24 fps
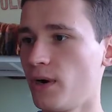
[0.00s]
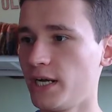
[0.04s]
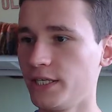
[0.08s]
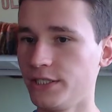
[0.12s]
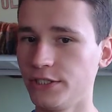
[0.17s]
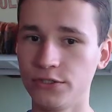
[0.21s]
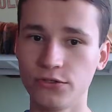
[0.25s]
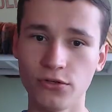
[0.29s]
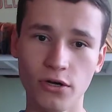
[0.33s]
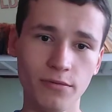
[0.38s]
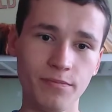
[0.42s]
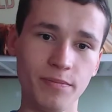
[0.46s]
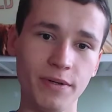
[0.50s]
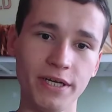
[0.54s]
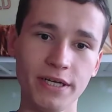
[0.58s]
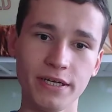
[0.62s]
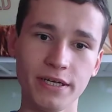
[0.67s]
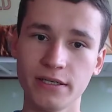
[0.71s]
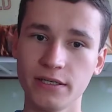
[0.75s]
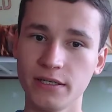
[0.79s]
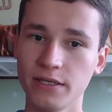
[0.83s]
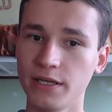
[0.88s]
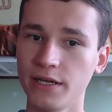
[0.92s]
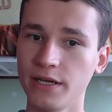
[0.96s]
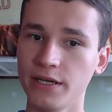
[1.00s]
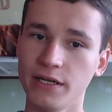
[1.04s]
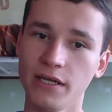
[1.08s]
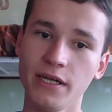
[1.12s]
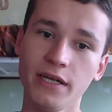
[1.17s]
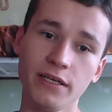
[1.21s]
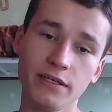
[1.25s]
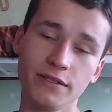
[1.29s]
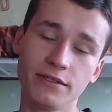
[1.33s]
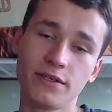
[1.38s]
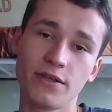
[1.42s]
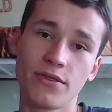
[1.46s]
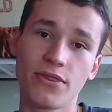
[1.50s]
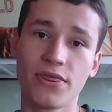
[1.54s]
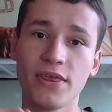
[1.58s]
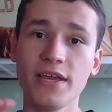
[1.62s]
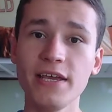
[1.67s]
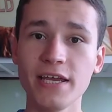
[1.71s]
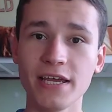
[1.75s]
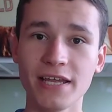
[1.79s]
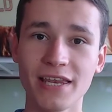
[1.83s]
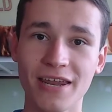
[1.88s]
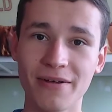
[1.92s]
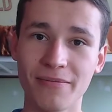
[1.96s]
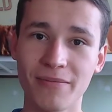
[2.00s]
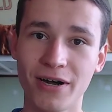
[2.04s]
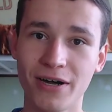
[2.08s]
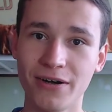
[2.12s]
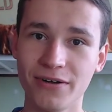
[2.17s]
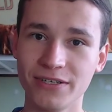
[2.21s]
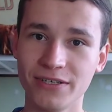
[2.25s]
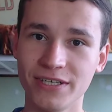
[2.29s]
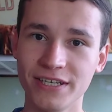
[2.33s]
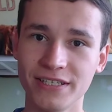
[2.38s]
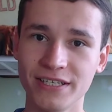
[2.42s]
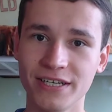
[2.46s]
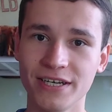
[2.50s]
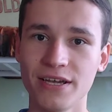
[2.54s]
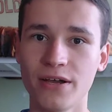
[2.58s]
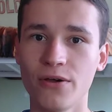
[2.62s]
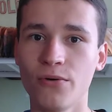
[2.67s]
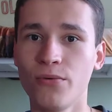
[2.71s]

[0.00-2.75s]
topic and thinking about it,